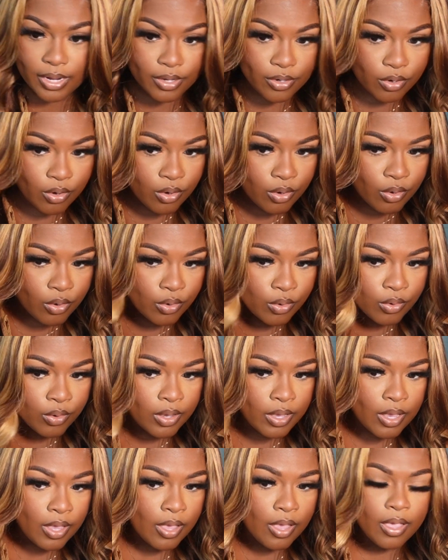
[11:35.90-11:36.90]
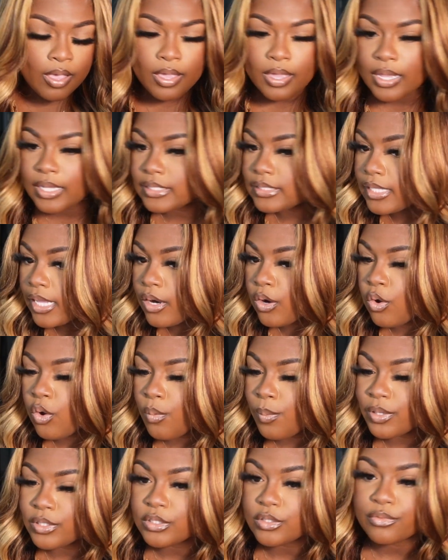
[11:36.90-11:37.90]
at all. It's not a whole
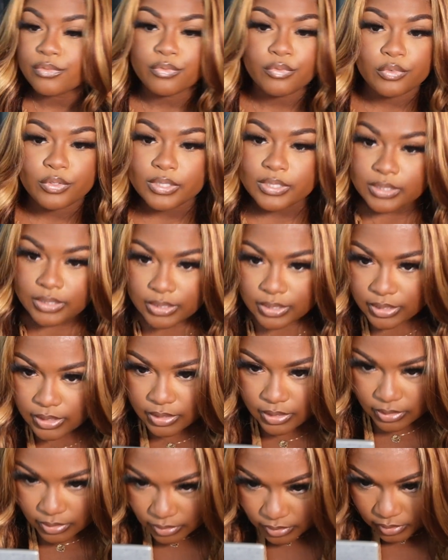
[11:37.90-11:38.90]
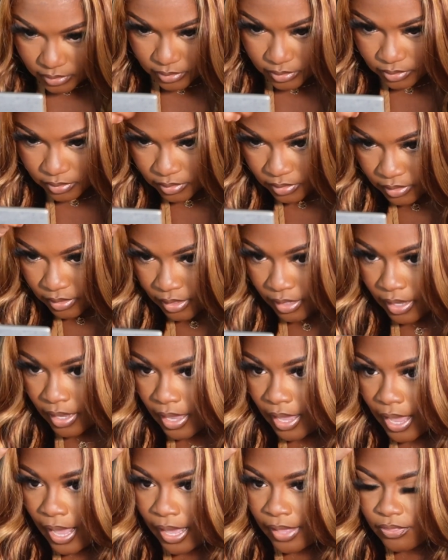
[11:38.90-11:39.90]
bunch of frizzies.
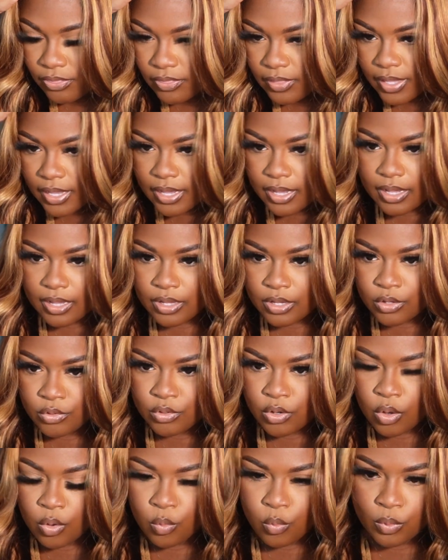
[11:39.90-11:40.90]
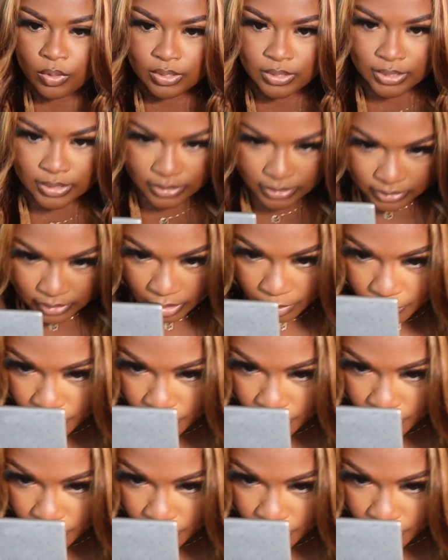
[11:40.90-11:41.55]
I think, you know, with this type